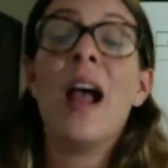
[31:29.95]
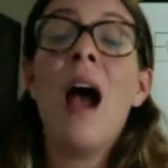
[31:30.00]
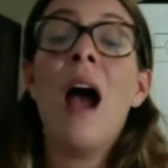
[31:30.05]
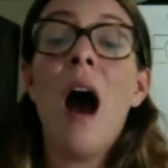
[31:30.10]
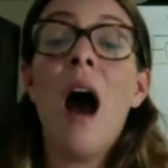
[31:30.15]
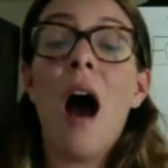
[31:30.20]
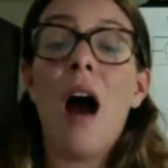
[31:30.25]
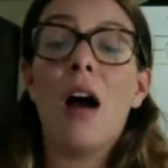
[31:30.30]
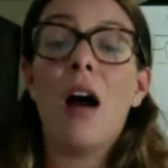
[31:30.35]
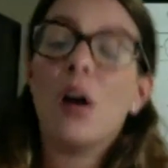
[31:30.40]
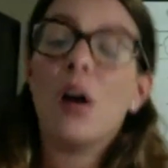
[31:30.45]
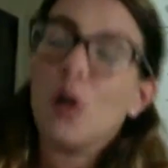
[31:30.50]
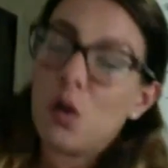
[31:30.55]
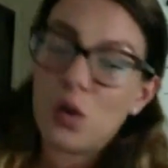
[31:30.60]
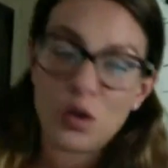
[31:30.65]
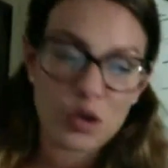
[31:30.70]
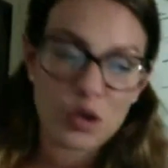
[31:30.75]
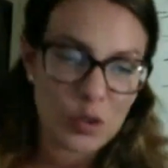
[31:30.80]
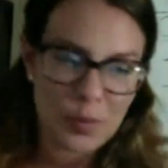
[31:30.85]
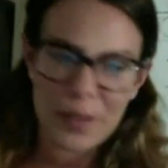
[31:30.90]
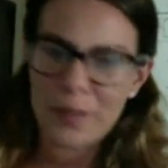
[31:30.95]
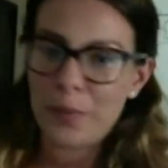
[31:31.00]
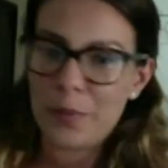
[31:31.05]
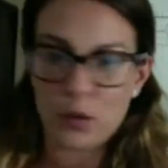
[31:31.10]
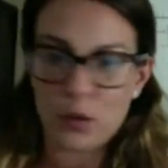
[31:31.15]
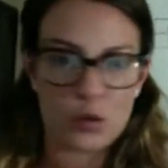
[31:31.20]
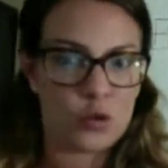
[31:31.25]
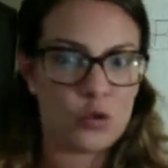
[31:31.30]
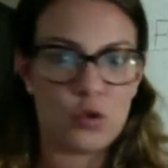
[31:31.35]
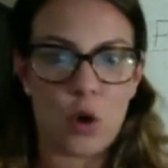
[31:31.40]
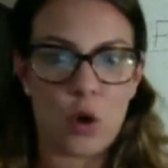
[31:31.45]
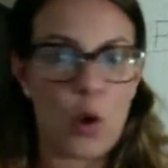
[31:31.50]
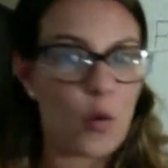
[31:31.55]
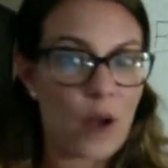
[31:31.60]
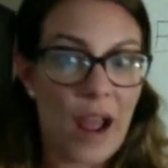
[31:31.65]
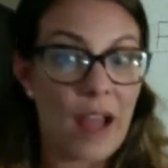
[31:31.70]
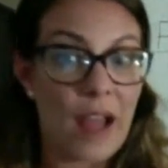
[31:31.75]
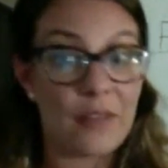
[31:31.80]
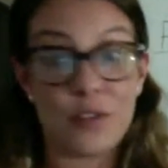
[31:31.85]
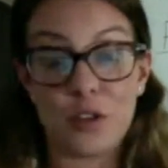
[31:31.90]
Our older people don't
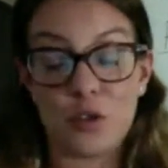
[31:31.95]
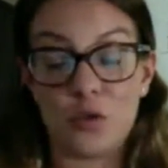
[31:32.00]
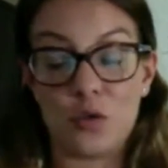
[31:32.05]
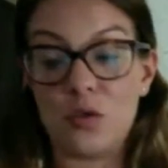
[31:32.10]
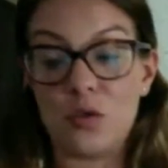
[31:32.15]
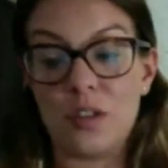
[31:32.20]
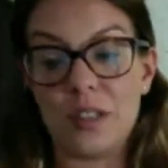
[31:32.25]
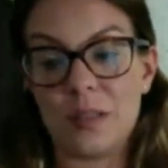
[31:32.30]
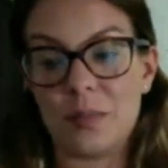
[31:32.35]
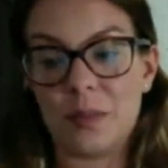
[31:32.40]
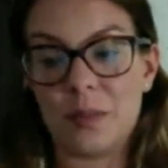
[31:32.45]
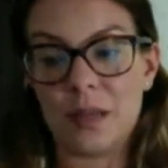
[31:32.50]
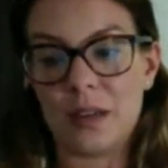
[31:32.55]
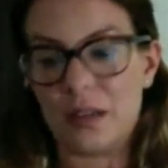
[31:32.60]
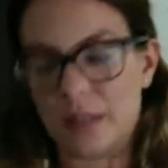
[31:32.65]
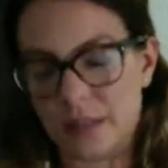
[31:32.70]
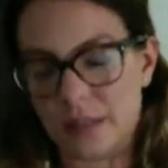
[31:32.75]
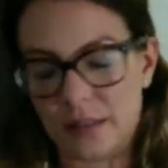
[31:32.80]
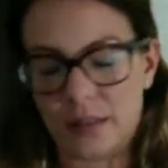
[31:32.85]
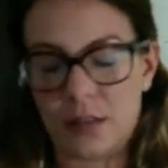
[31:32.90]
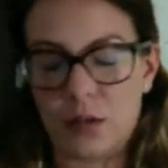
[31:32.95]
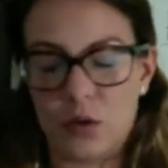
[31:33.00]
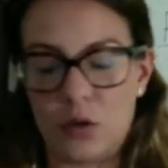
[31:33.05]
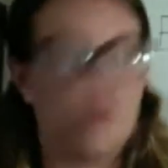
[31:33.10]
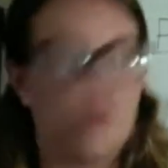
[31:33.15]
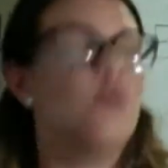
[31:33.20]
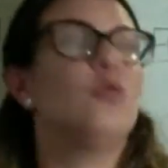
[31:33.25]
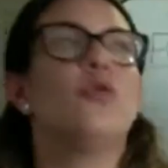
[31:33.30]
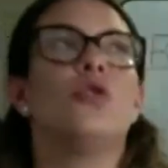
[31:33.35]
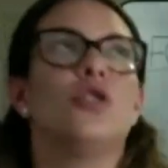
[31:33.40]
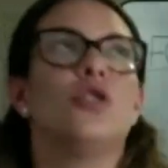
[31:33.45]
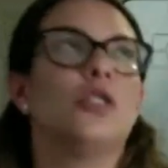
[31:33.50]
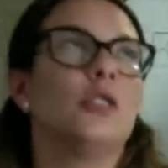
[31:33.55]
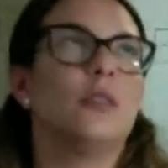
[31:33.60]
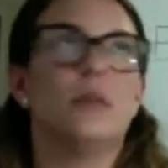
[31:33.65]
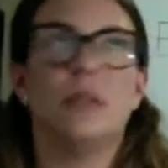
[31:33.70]
have to do this because you should